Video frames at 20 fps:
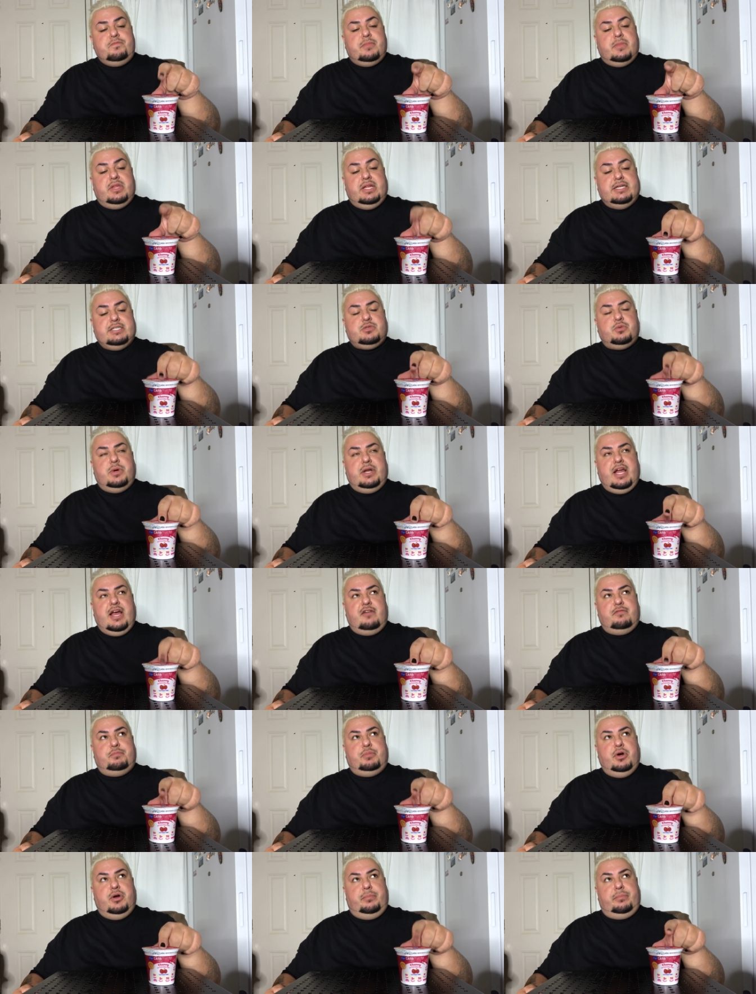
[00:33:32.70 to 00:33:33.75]
this would
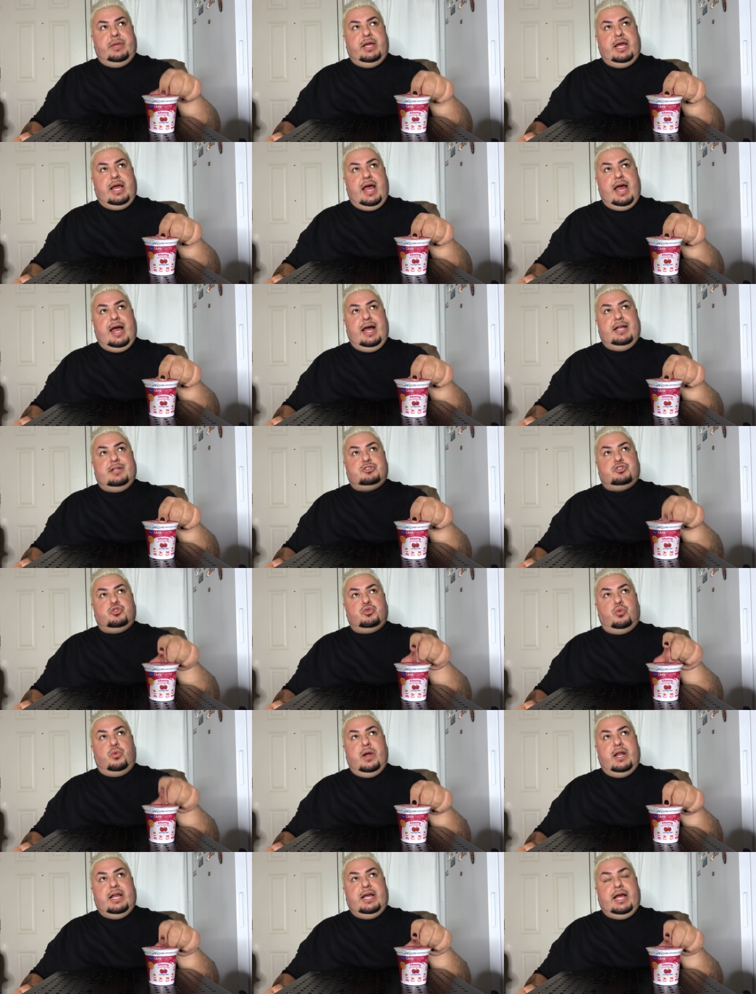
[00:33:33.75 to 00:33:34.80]
have put me at
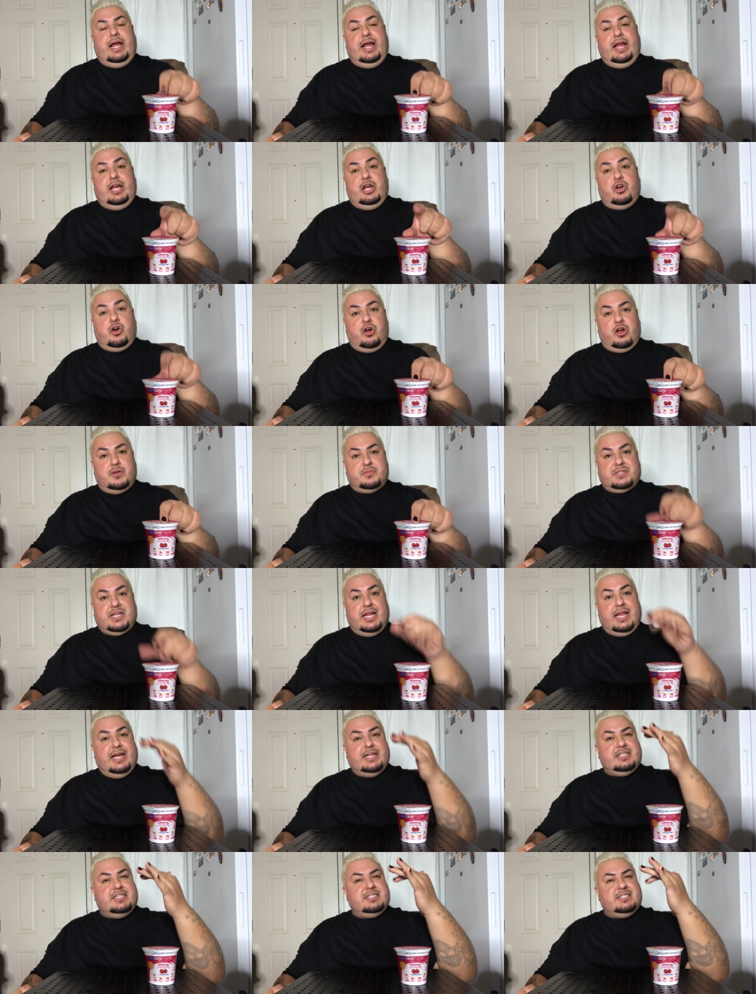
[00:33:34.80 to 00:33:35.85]
28 carbs. I
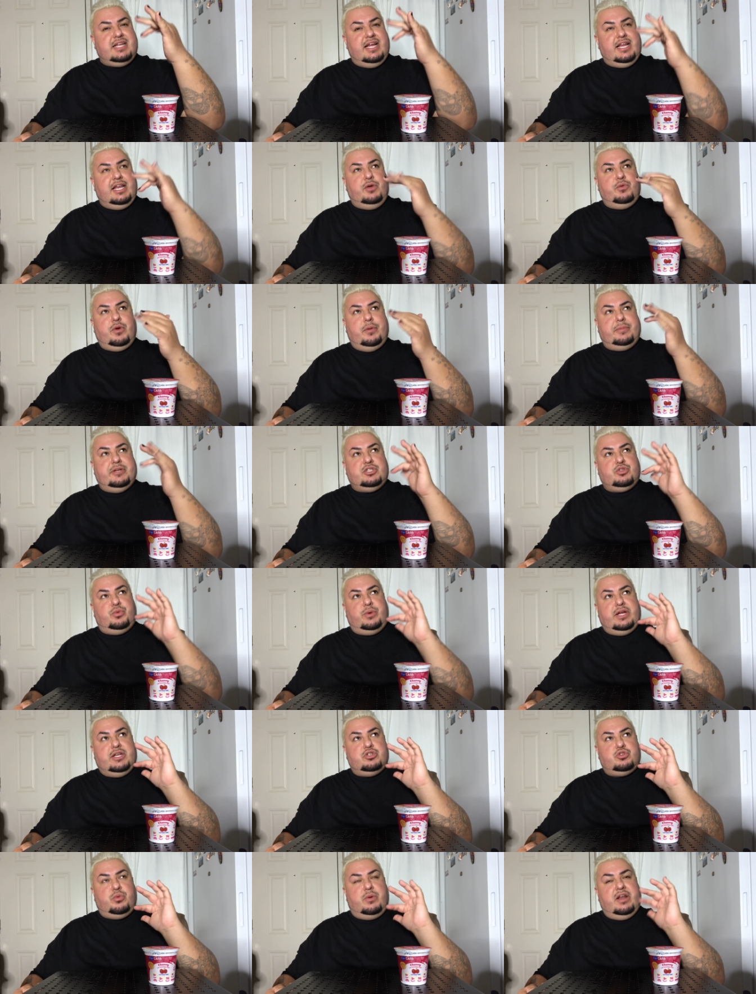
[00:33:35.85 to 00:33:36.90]
like to stay anywhere
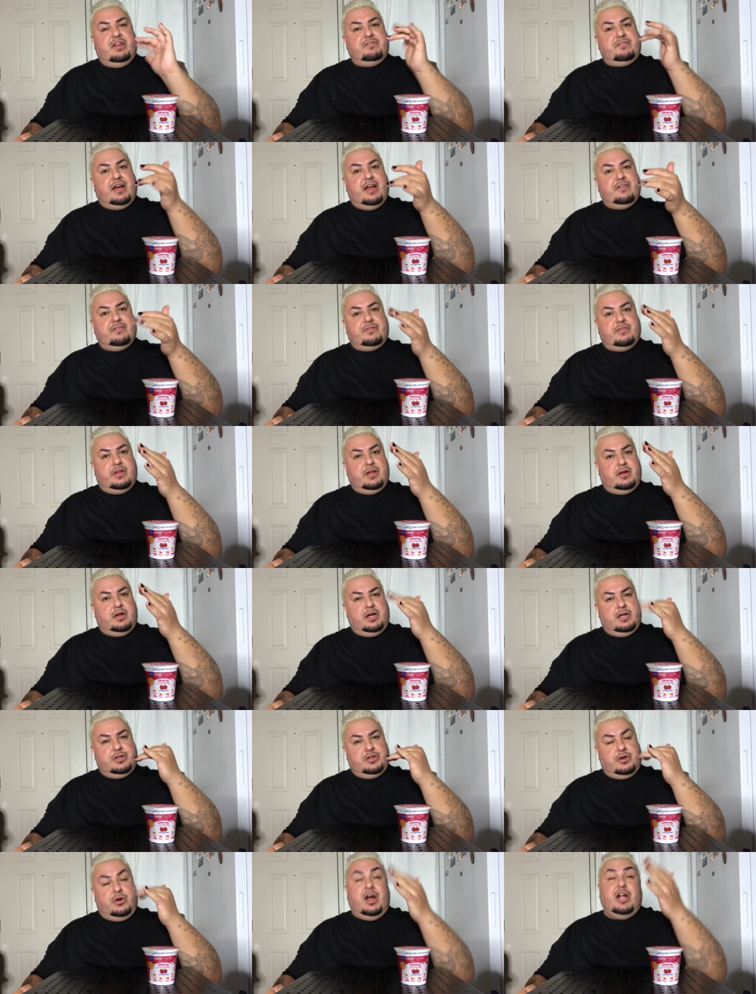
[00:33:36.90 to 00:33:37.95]
between 25
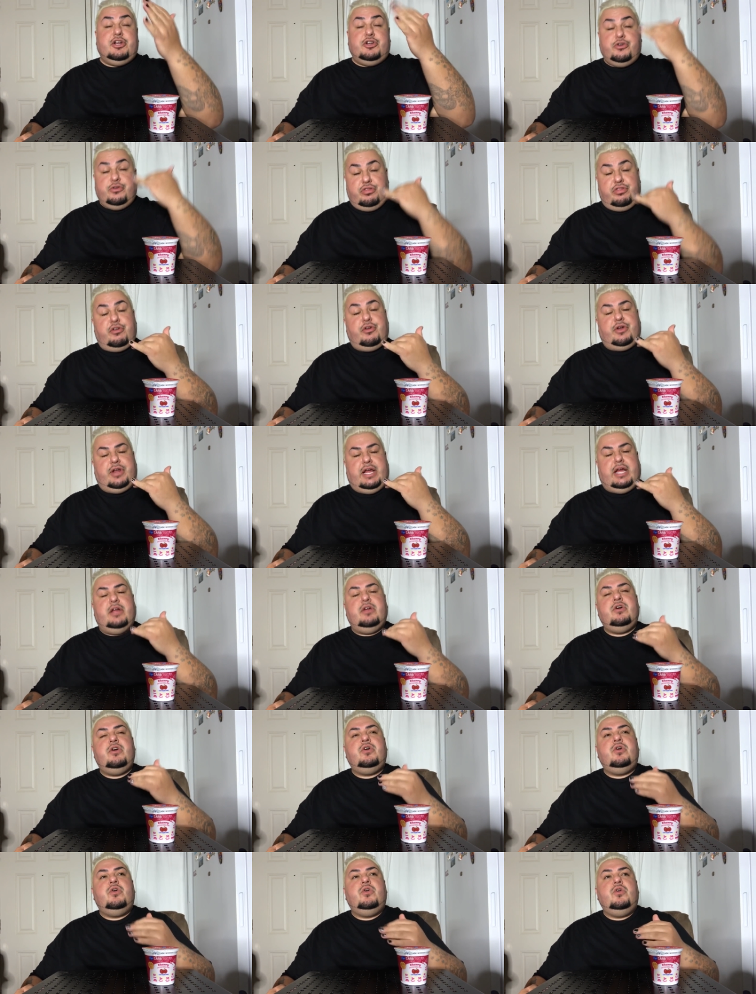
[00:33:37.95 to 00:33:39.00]
and under 30
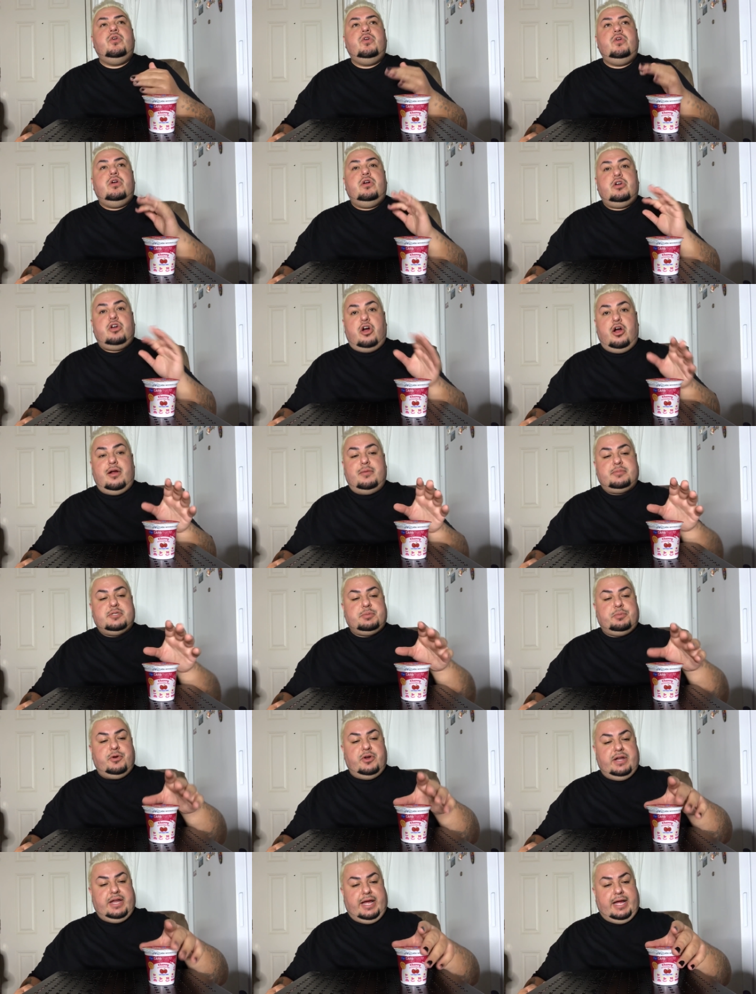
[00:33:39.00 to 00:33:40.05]
carbs
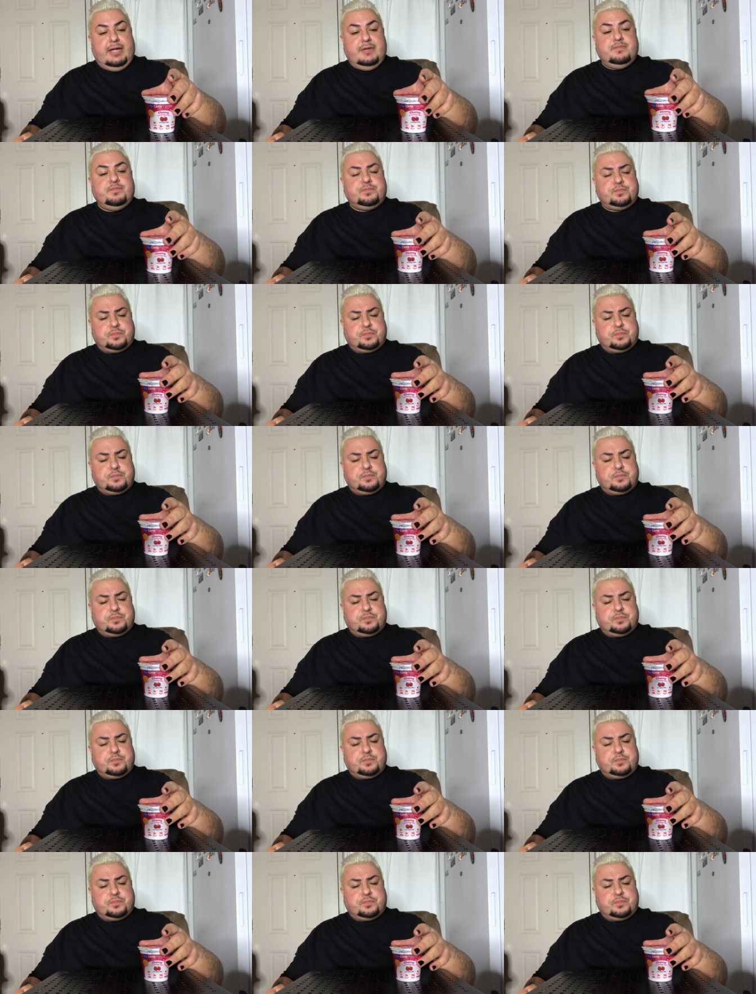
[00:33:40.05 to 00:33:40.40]
per day.